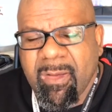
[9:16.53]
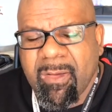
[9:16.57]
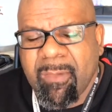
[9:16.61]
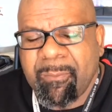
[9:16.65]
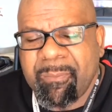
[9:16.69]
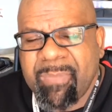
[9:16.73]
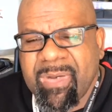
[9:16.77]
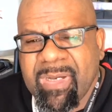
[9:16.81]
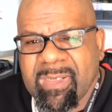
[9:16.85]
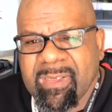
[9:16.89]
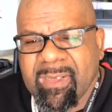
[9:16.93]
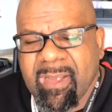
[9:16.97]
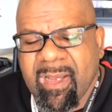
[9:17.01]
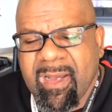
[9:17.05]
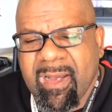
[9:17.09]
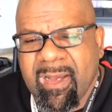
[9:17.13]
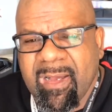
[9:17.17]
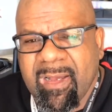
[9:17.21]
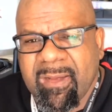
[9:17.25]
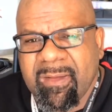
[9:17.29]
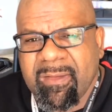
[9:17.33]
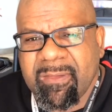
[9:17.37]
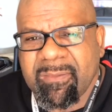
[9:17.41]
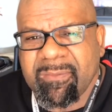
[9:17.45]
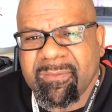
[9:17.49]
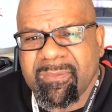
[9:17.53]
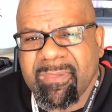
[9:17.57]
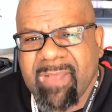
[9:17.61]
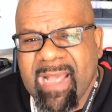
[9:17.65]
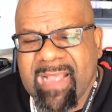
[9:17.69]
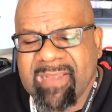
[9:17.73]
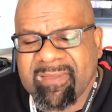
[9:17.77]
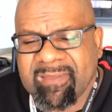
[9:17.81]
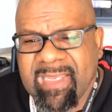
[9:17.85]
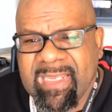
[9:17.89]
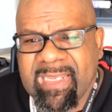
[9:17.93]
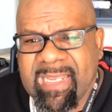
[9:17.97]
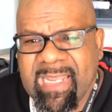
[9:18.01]
But I
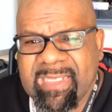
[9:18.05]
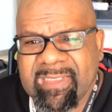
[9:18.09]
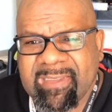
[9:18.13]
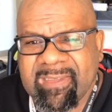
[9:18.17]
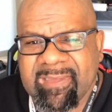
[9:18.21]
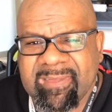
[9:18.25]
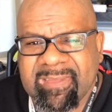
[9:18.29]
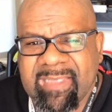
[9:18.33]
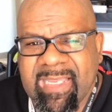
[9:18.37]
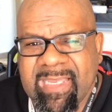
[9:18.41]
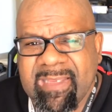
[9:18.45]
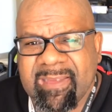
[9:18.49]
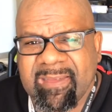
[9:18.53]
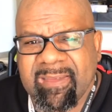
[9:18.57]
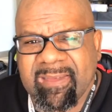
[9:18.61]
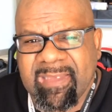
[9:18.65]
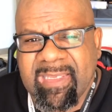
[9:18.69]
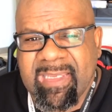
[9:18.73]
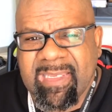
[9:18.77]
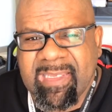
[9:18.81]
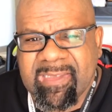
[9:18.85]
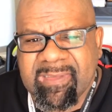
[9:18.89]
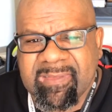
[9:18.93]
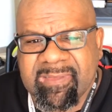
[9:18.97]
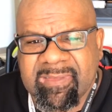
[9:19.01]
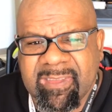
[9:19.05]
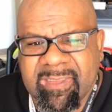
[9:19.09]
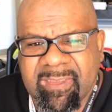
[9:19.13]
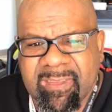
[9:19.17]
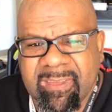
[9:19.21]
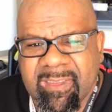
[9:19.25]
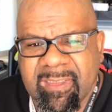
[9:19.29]
say that to say this: